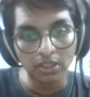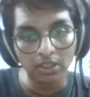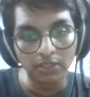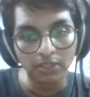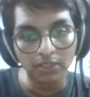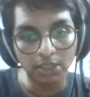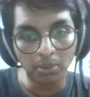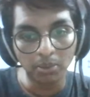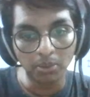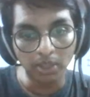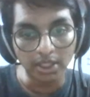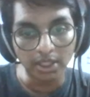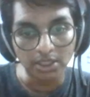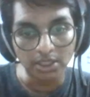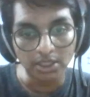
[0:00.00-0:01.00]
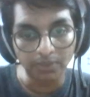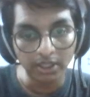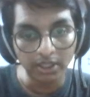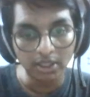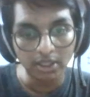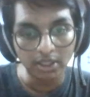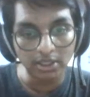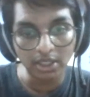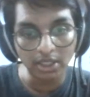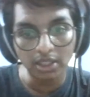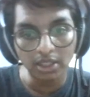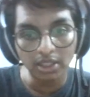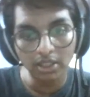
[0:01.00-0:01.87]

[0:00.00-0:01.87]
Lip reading: be working just fine. The second